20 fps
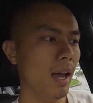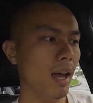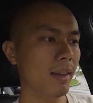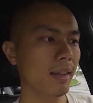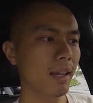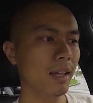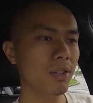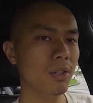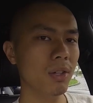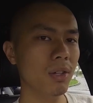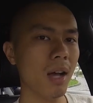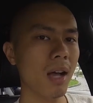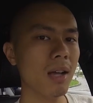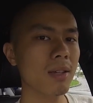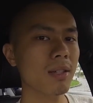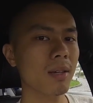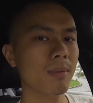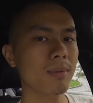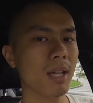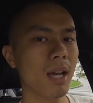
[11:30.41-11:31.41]
And then you know how
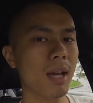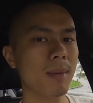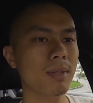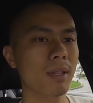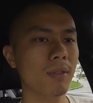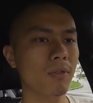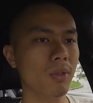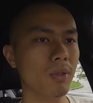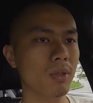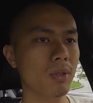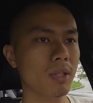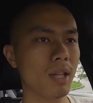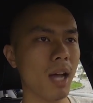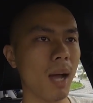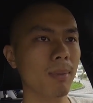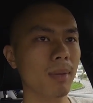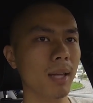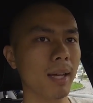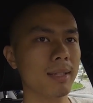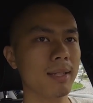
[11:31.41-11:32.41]
sometimes if you
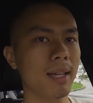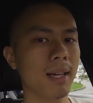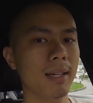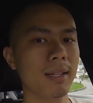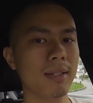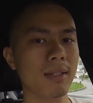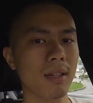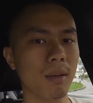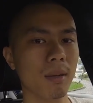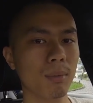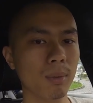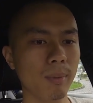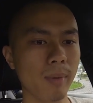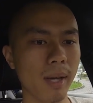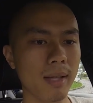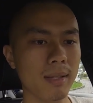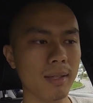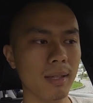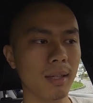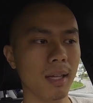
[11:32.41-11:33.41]
stop like taking
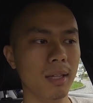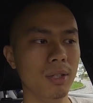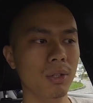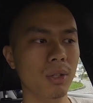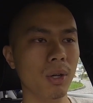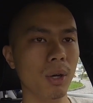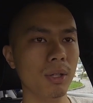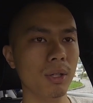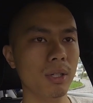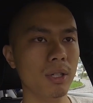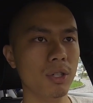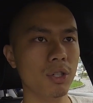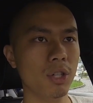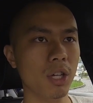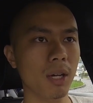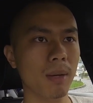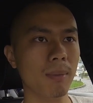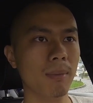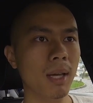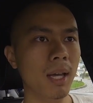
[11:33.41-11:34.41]
supplements and then you go to the
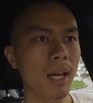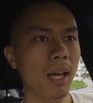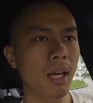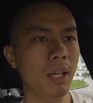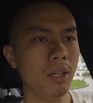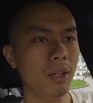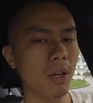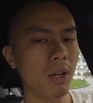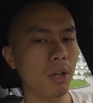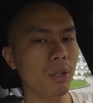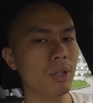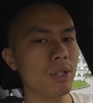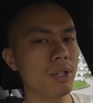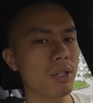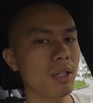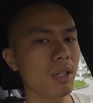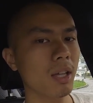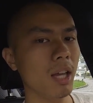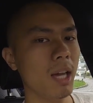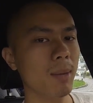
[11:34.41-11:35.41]
gym, you know, you're
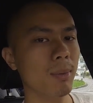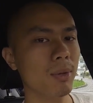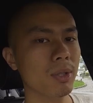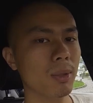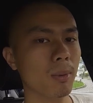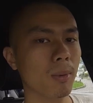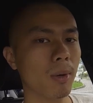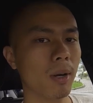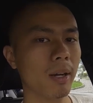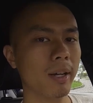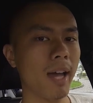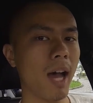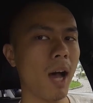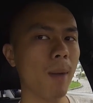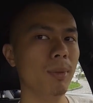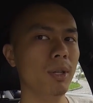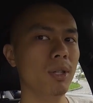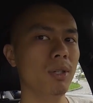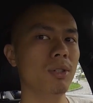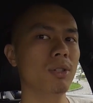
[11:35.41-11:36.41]
still able to work
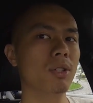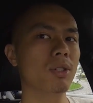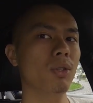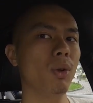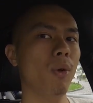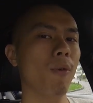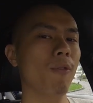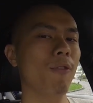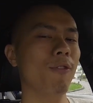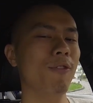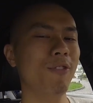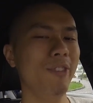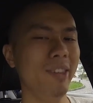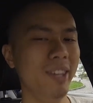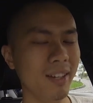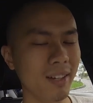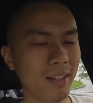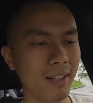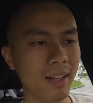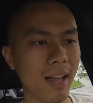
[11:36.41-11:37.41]
out, but you just don't
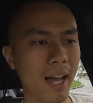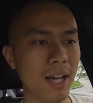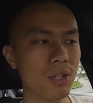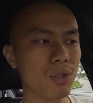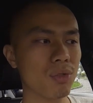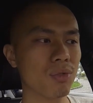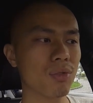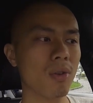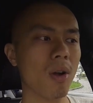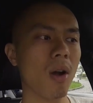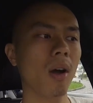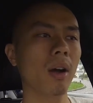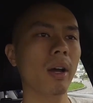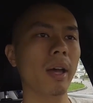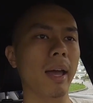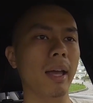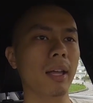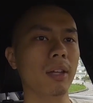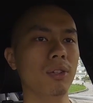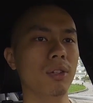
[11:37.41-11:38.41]
feel as strong
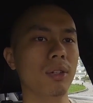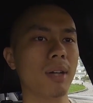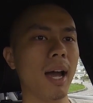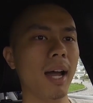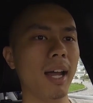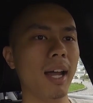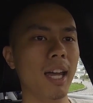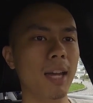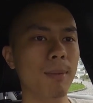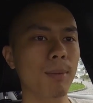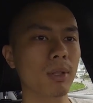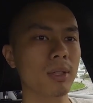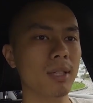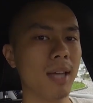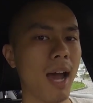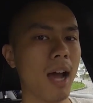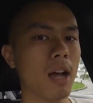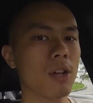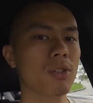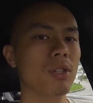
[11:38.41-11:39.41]
and you're not able
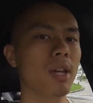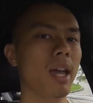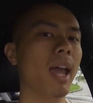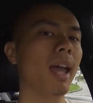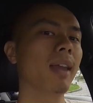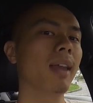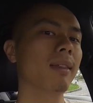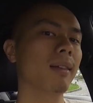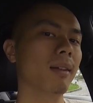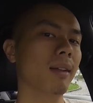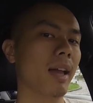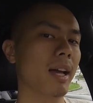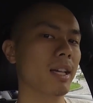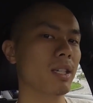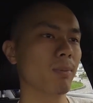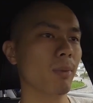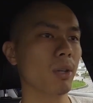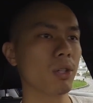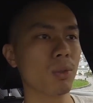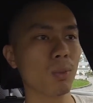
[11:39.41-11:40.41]
to actually handle
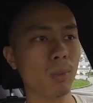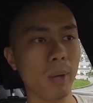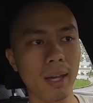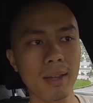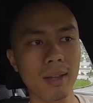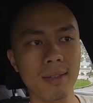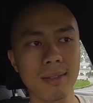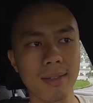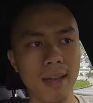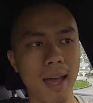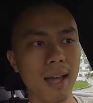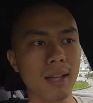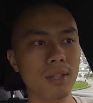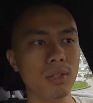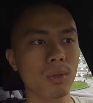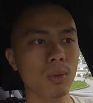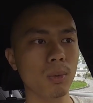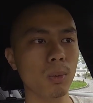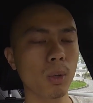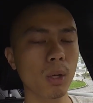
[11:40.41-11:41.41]
as much weights
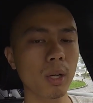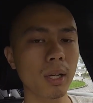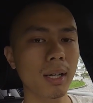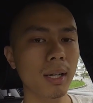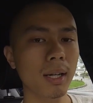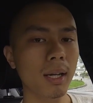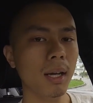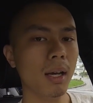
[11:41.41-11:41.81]
as you would